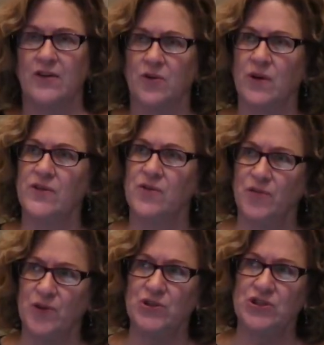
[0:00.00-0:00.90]
During the
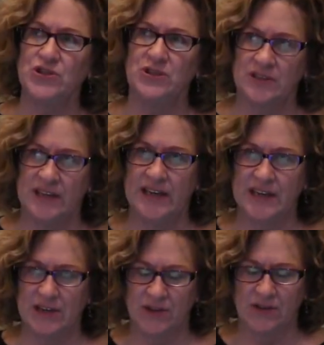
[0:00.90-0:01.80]
first 10
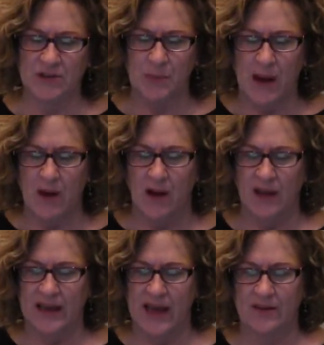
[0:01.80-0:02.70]
years, by all
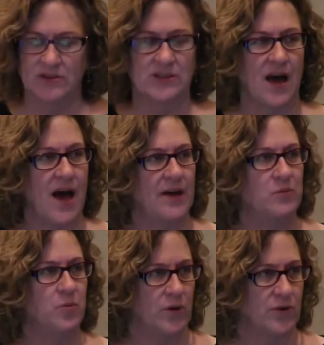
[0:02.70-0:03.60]
accounts,
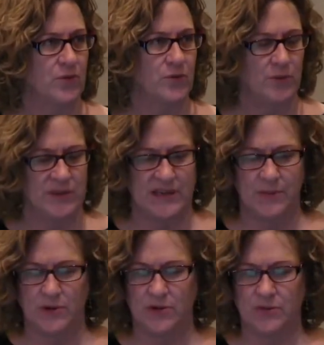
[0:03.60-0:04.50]
God worked through
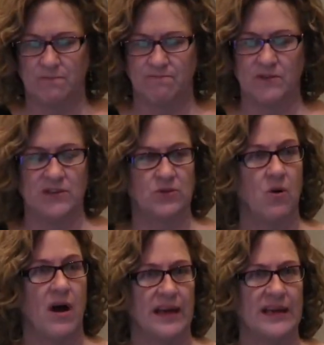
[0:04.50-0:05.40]
Redeemer to
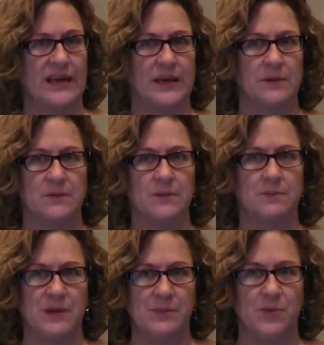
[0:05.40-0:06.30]
draw in
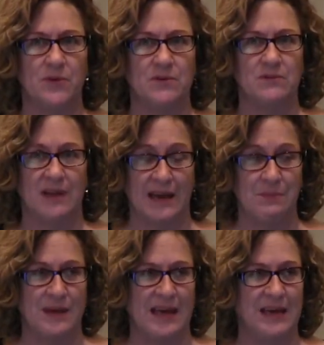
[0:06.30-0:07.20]
people
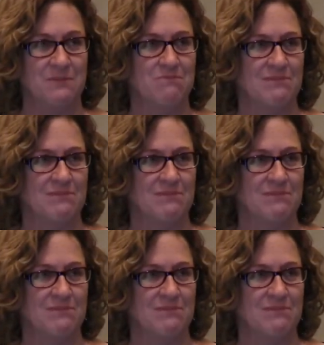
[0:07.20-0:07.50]
like me